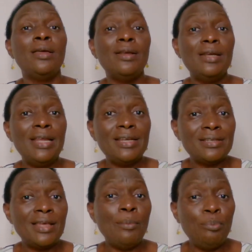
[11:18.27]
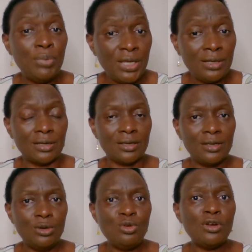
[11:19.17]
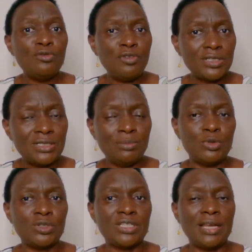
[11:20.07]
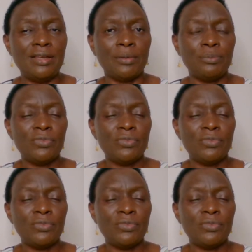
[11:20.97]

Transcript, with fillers: let them be. Don't force them to study.